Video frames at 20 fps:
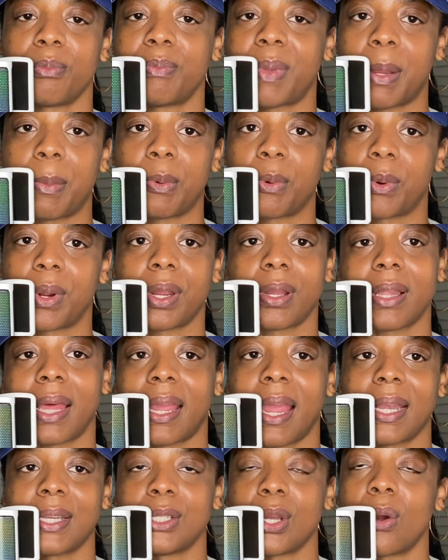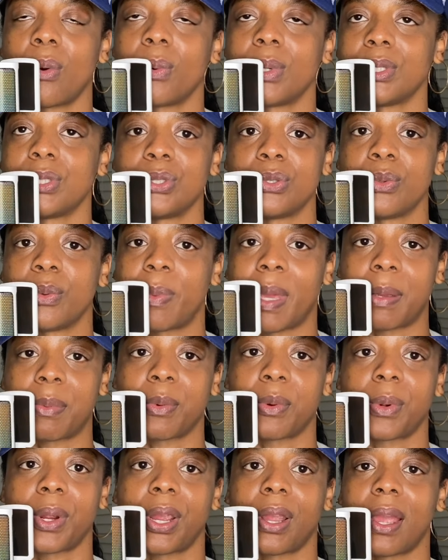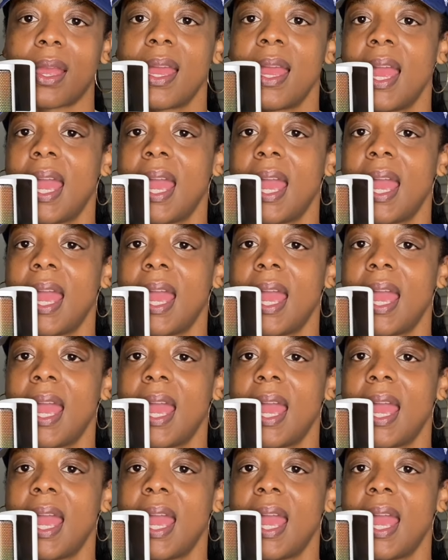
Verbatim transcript: paperwork. Like I don't want to do new paperwork.